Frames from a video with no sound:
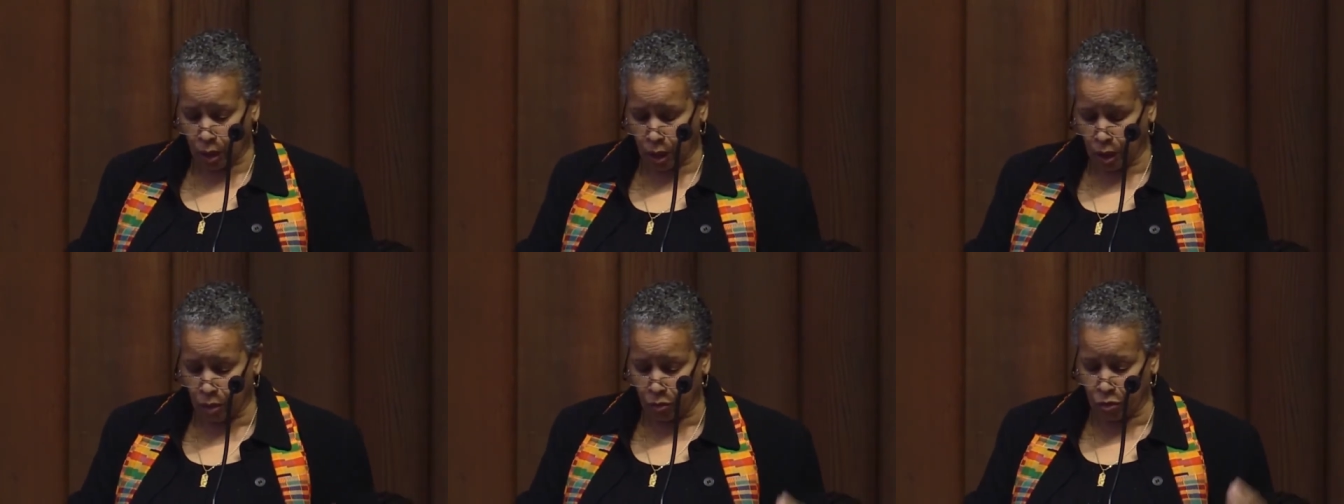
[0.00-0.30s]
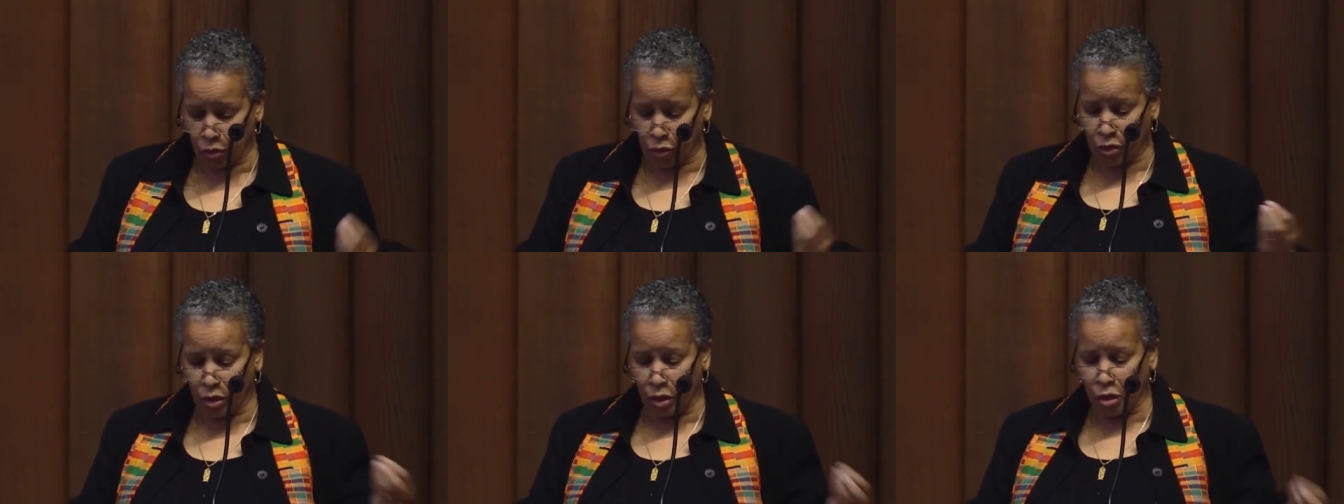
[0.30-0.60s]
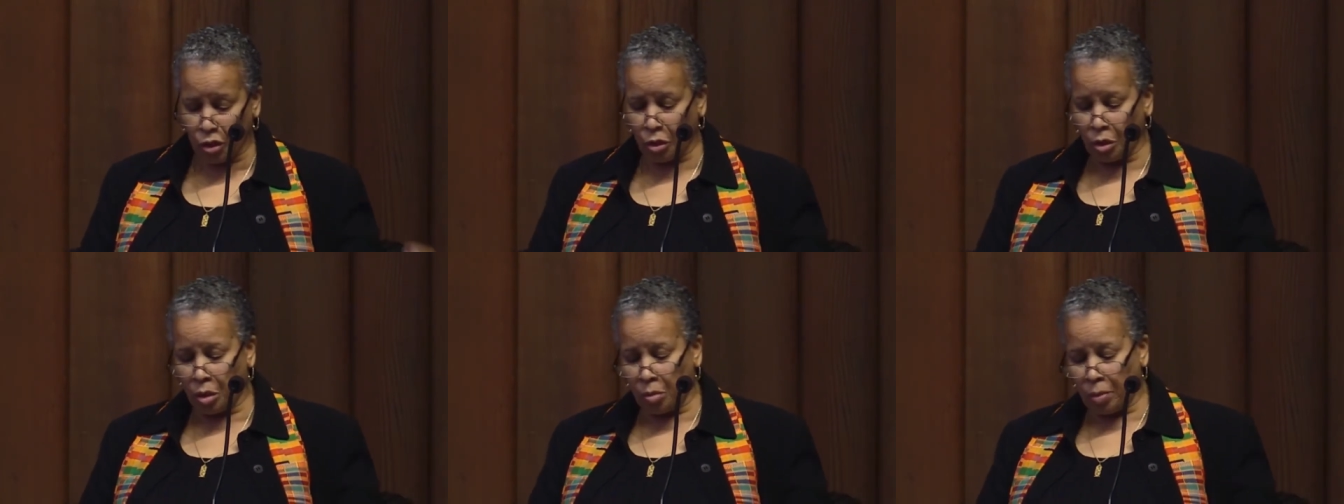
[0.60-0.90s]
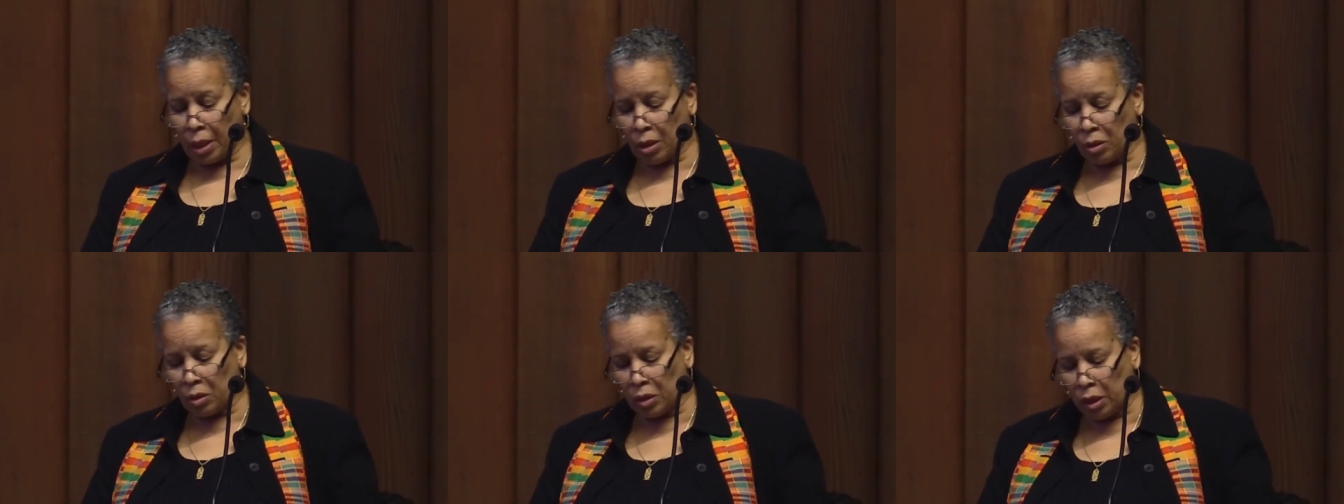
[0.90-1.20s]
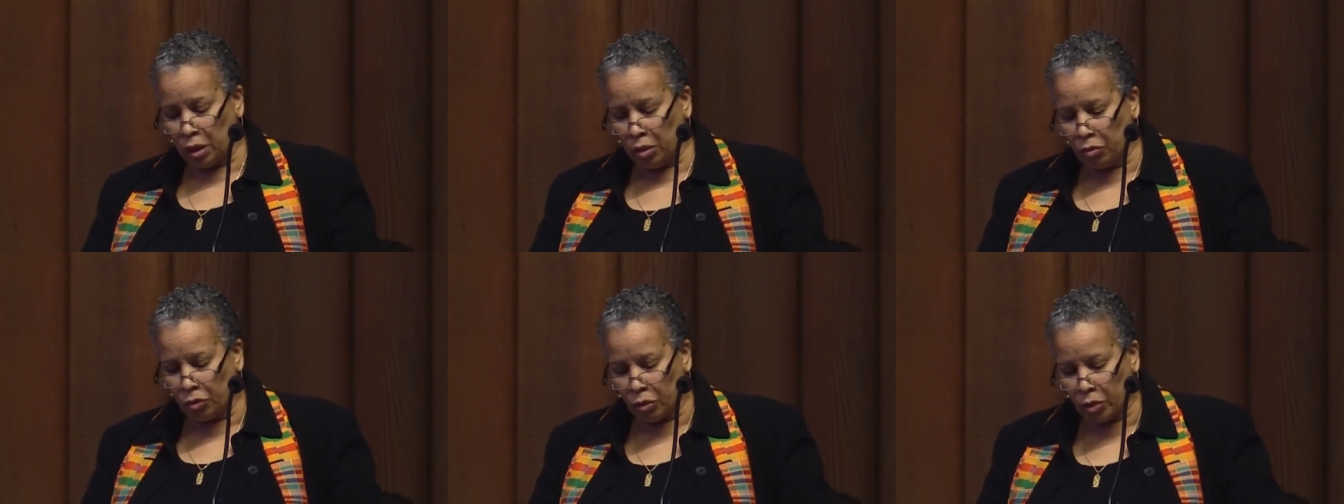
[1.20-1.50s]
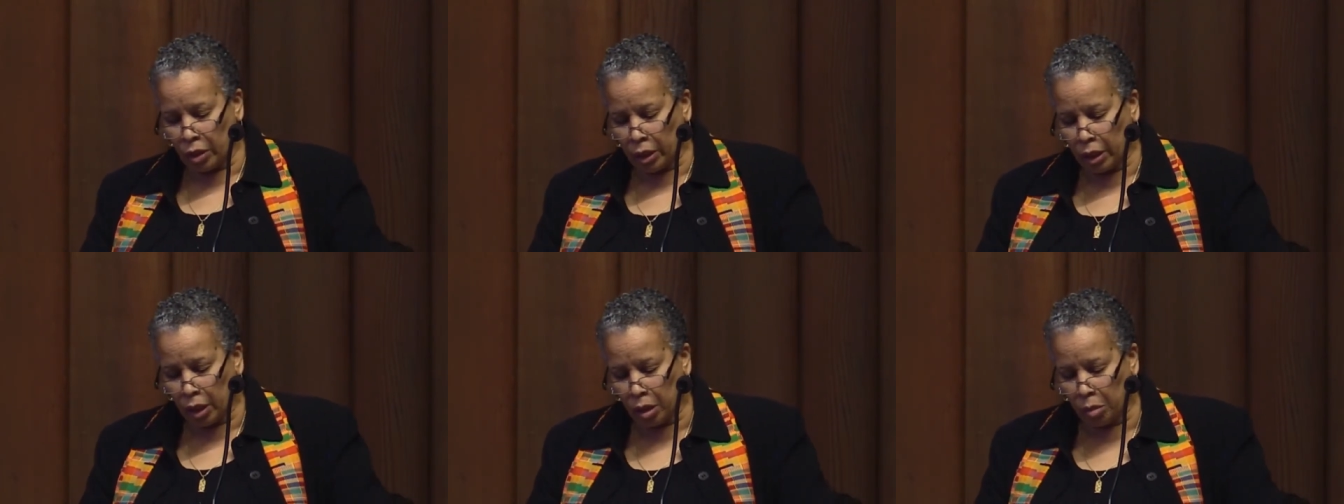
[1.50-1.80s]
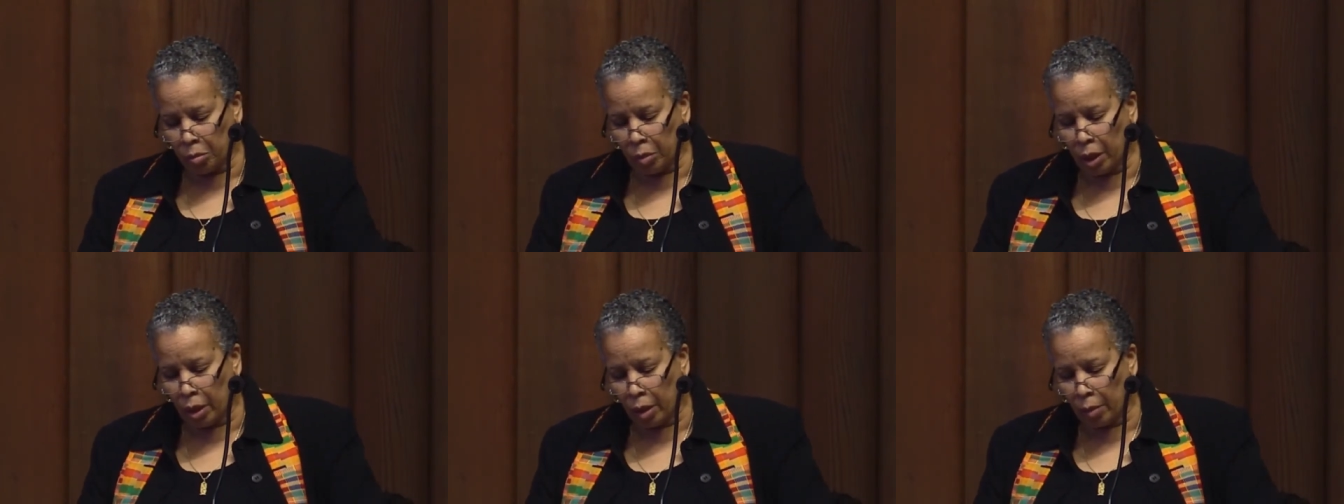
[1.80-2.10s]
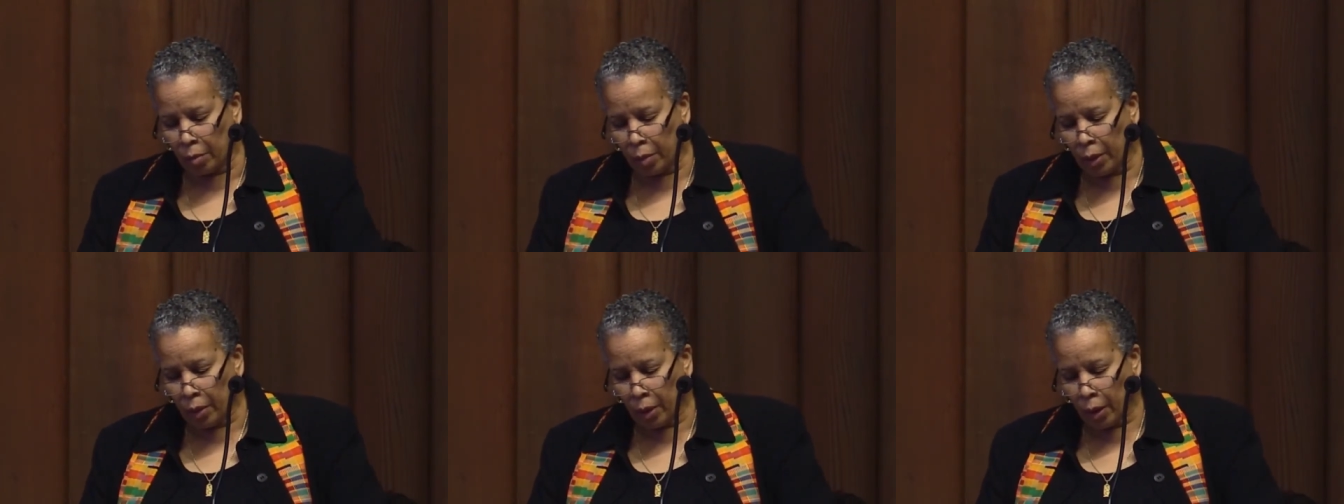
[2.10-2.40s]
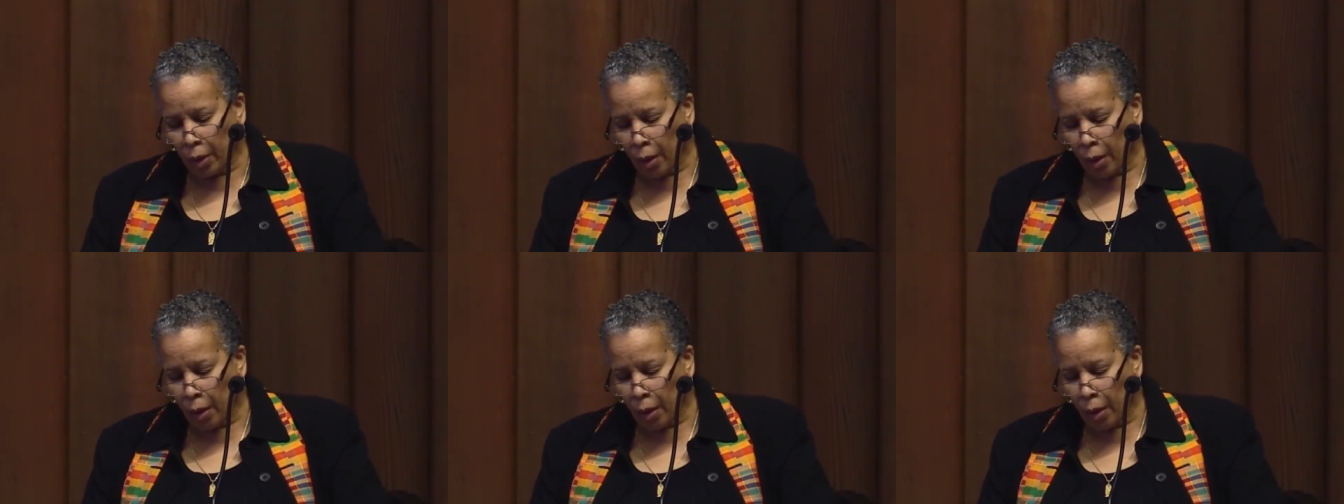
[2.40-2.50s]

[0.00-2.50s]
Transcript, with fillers: conversation about evil came up.